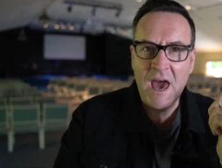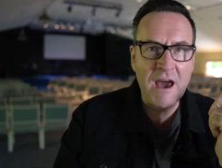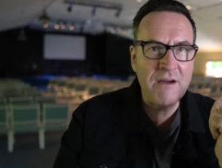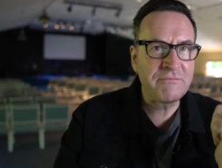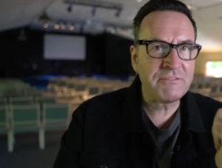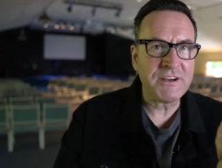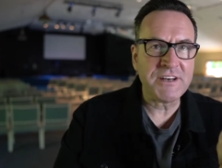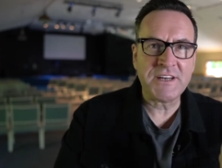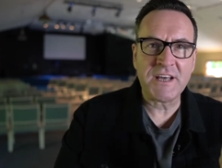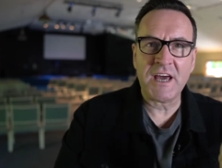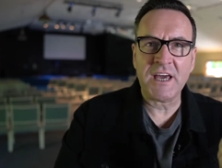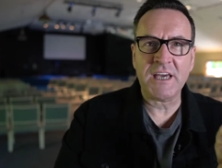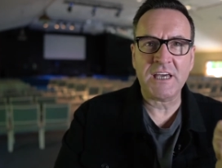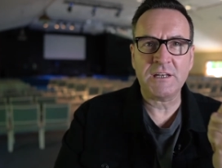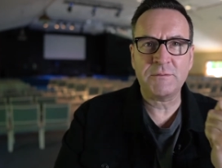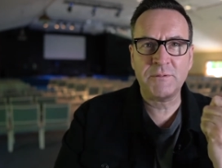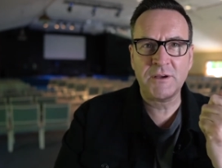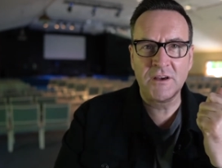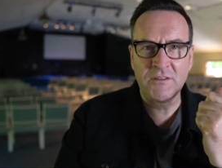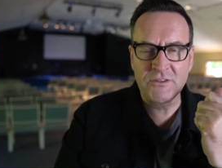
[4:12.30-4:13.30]
every day
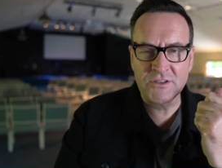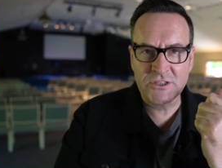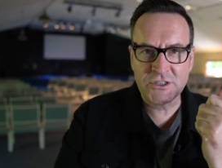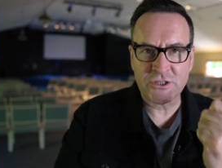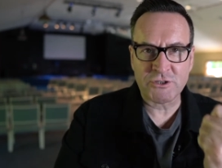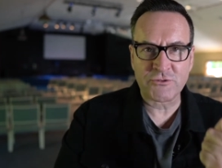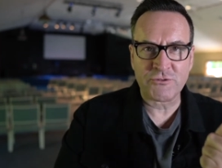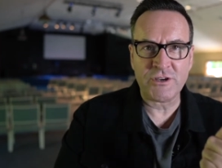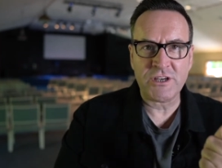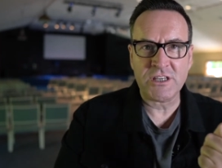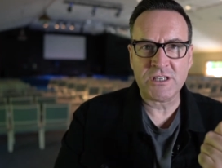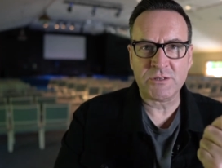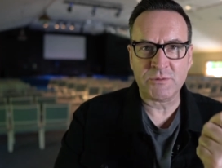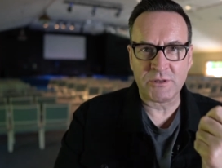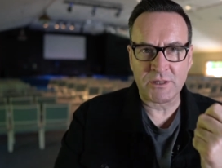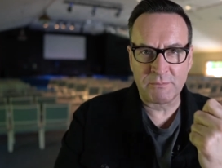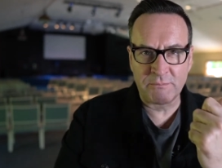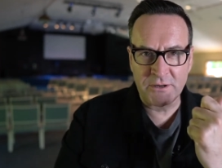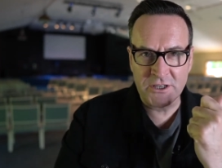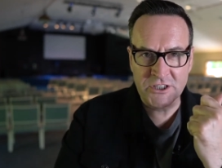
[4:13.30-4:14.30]
he'd be on the streets
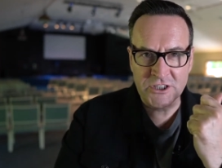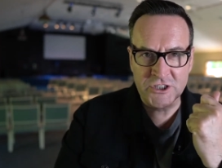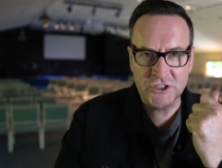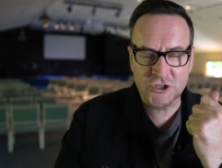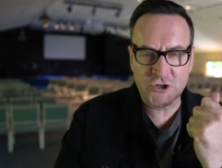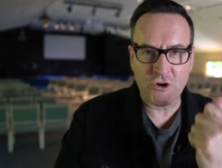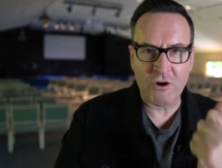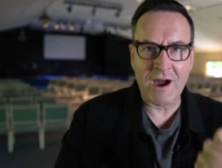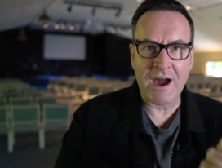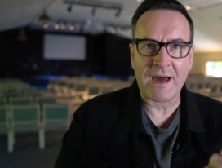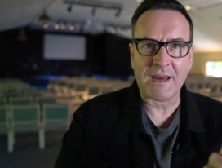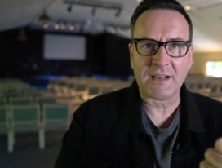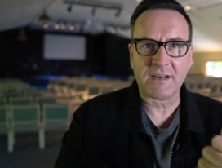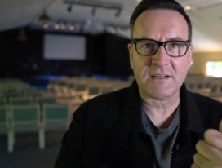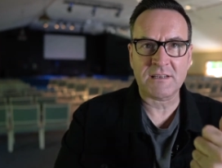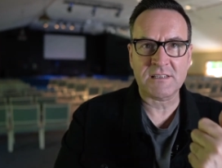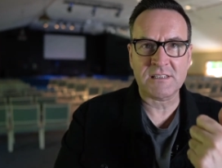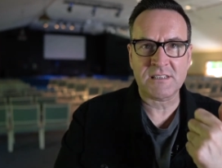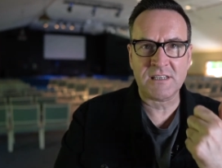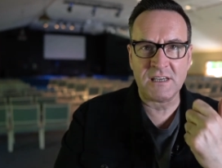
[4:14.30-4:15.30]
with a bunch of
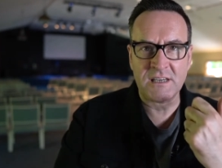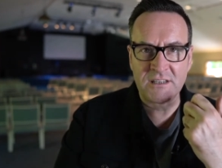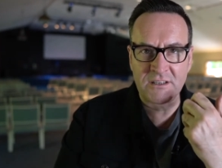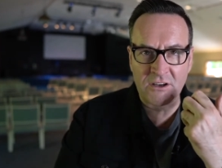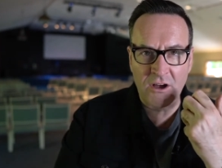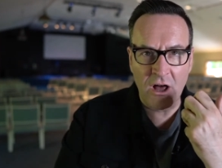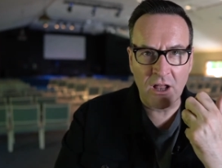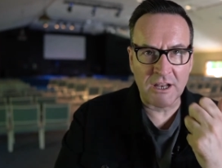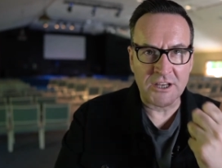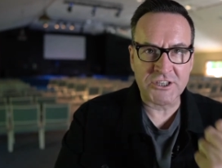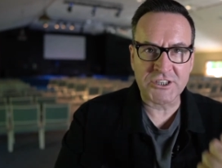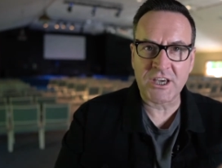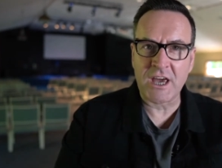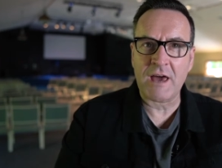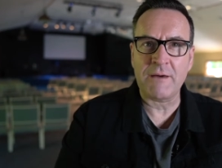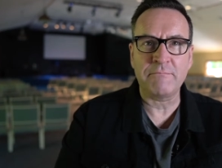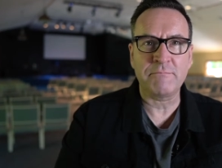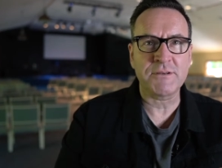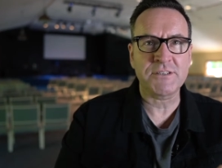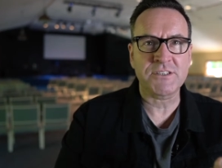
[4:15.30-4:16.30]
tracts in college
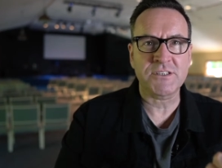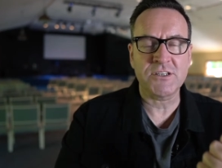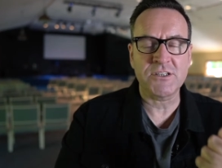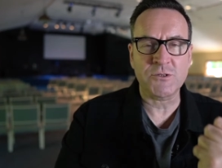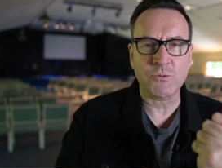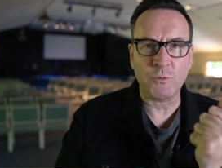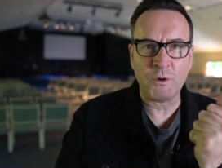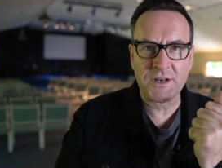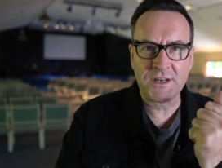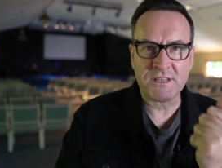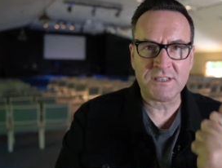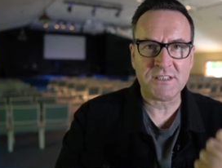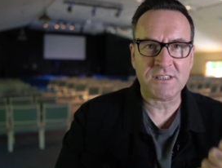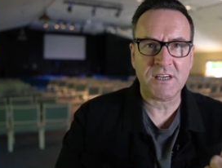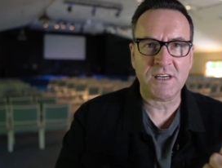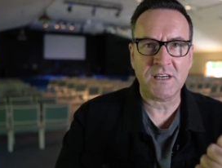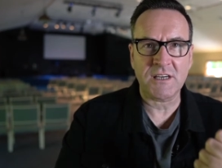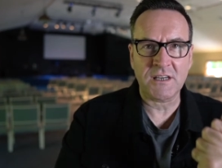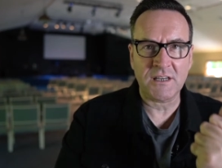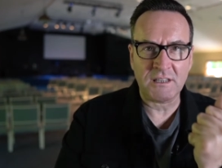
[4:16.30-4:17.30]
campuses,
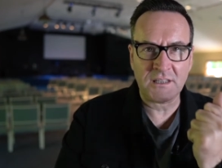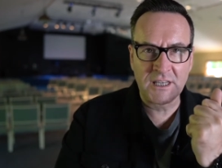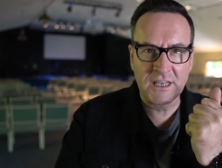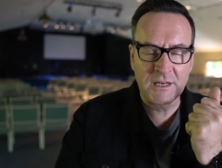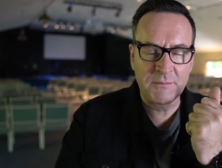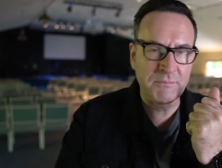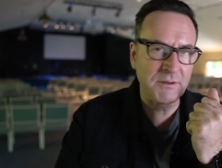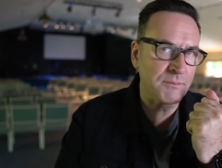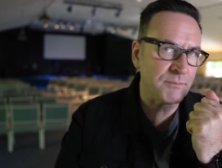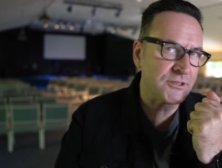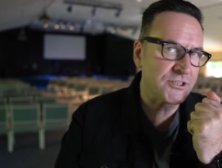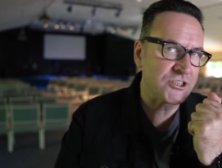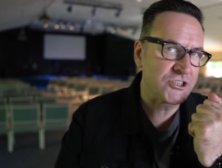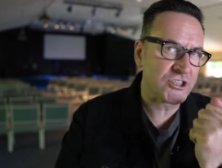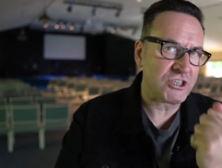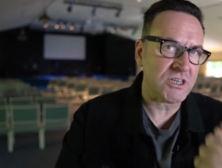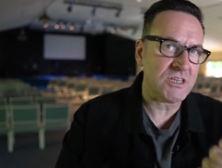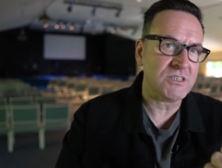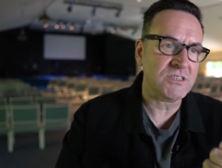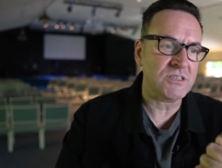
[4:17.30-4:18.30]
witnessing, leading people to
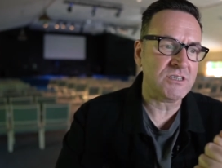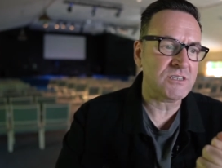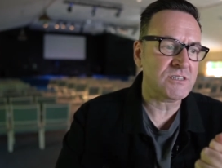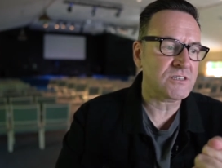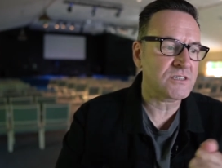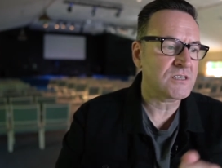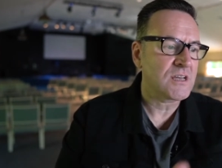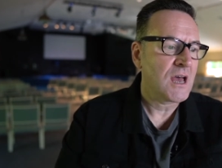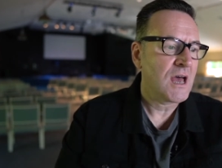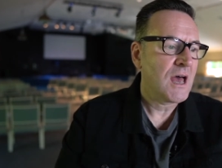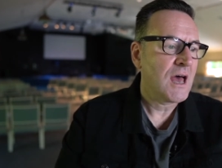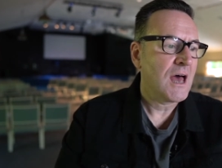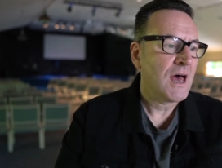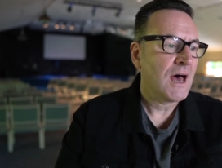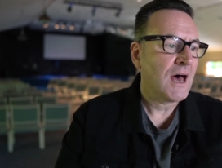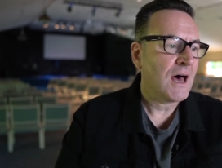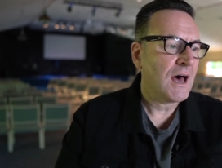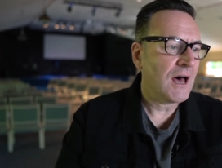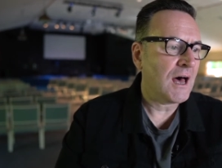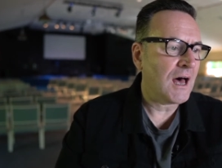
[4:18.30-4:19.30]
Jesus.
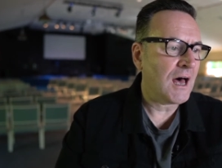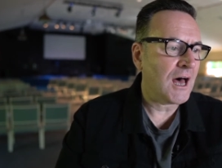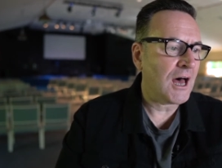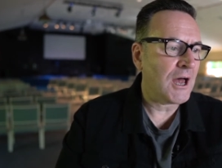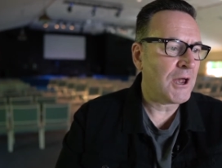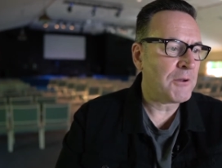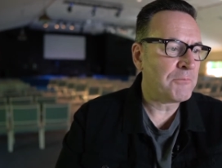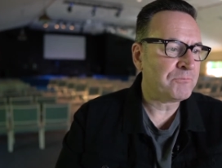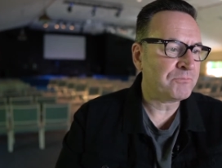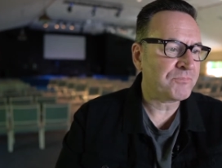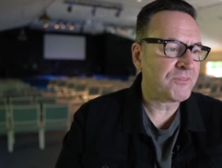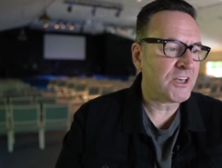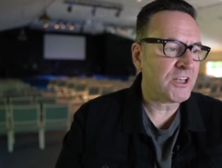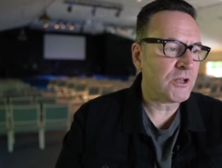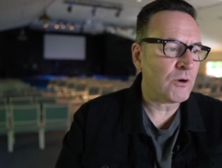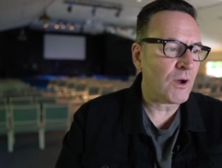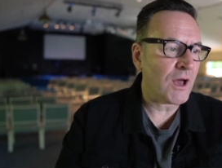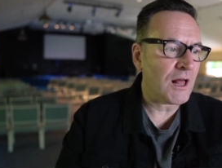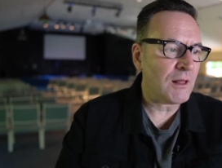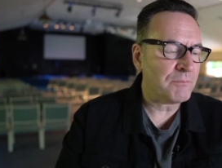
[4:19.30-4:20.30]
You
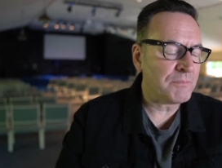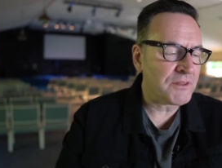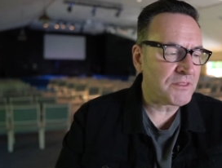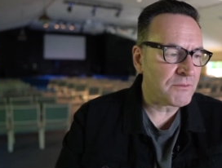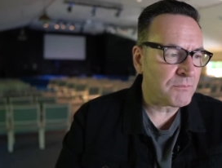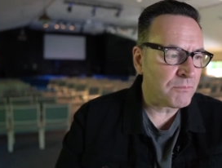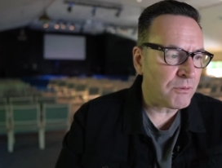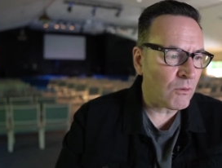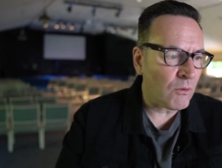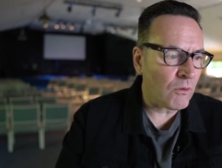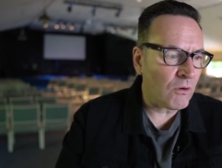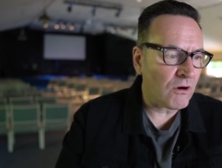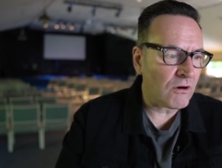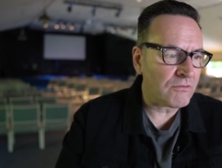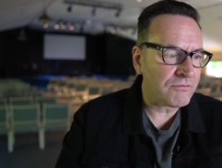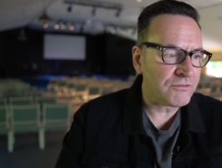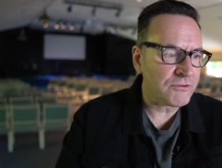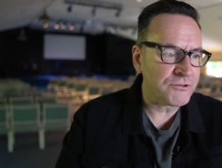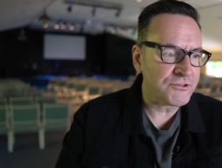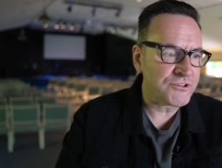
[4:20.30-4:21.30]
know, helping the poor,
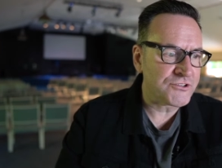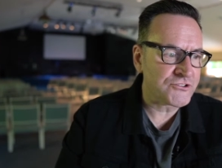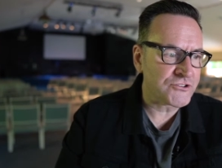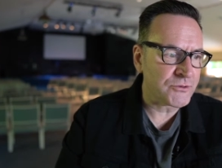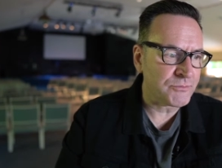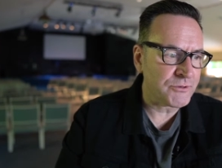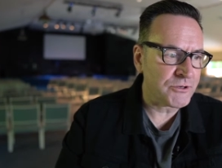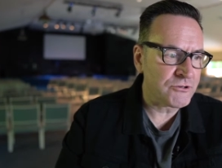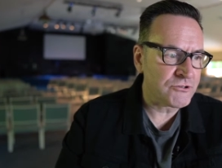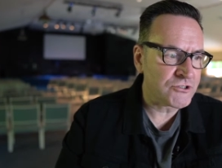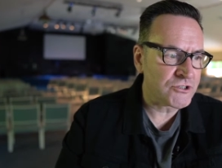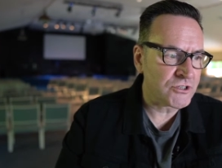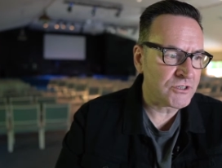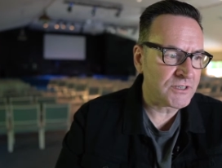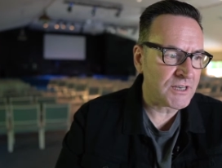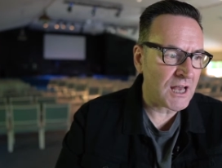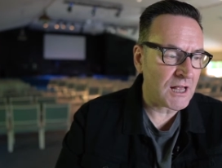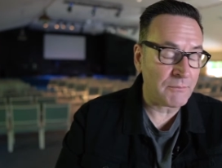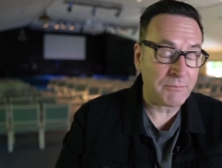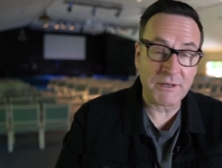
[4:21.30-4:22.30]
food
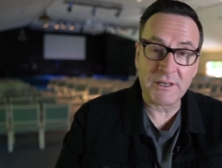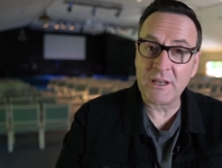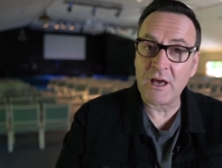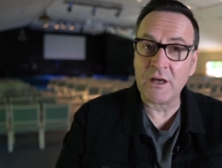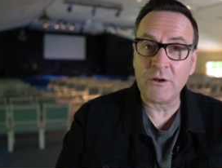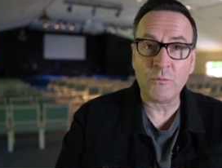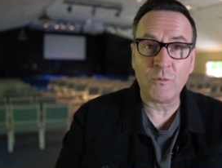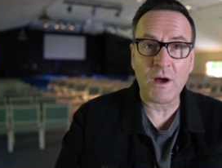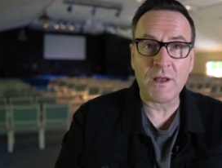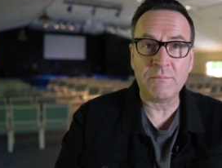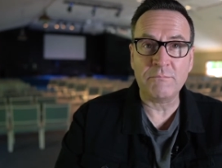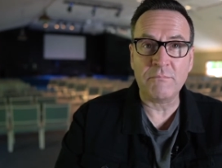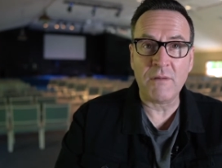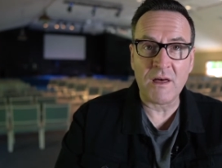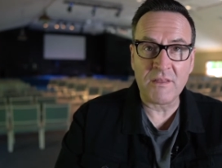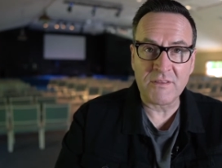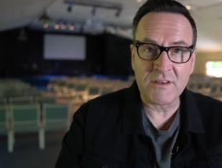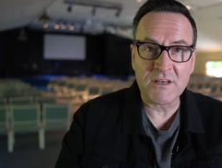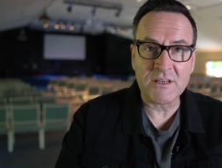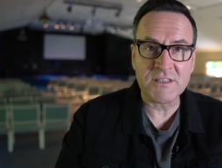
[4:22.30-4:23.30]
distribution, helping unwed
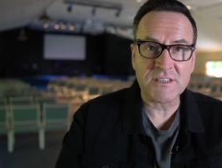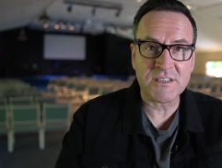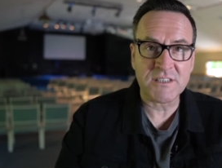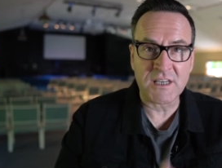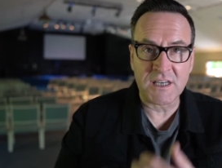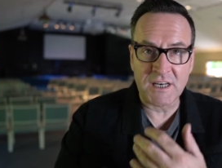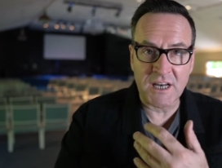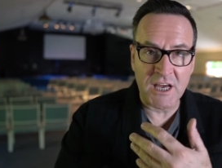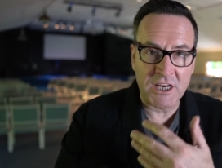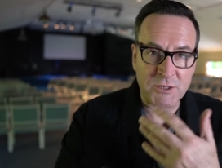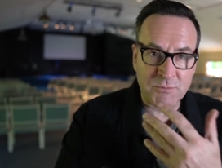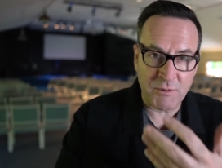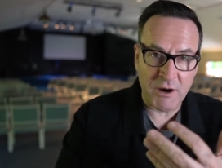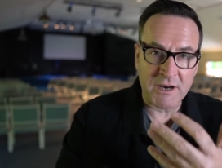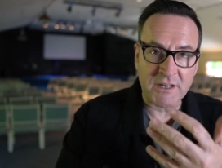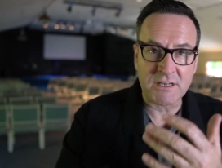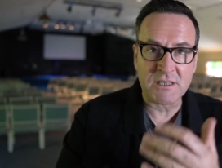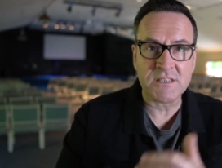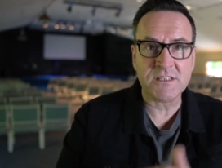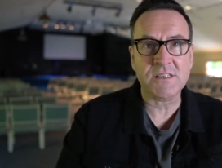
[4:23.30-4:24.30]
mothers, teenage
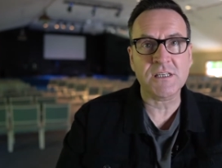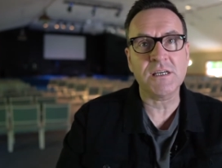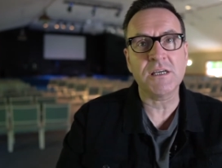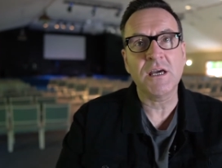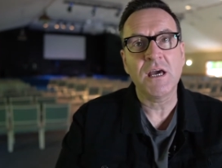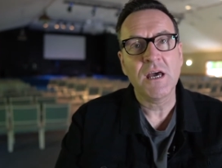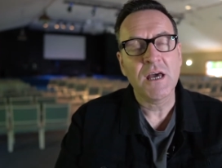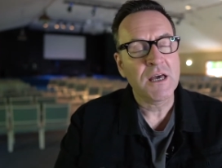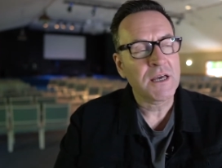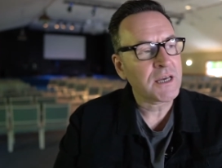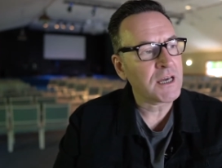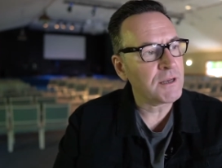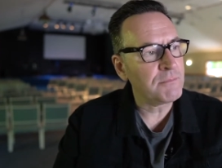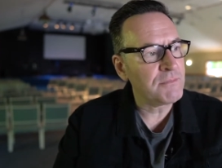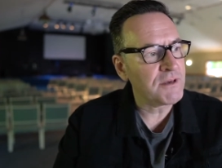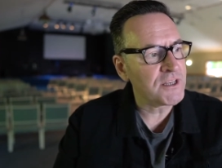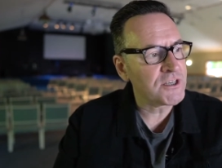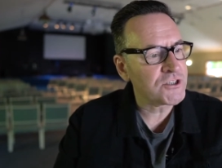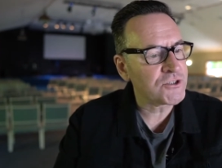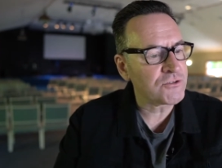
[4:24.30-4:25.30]
pregnancy kind of
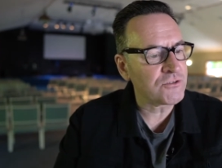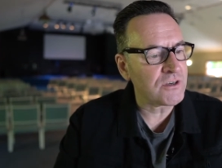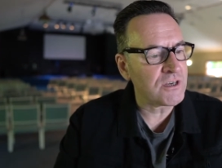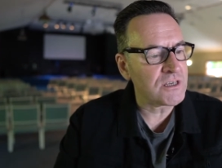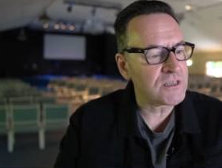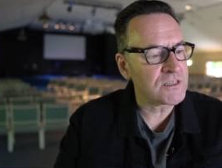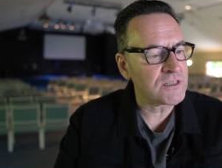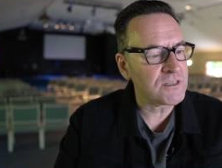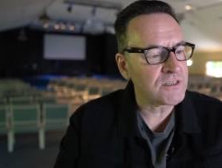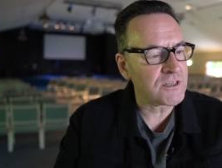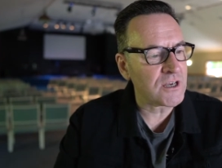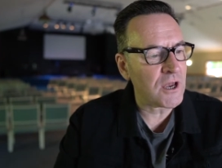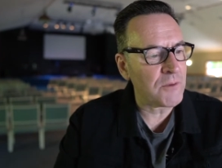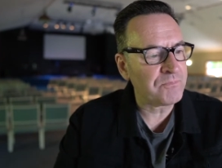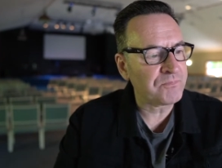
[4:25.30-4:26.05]
ministries. And,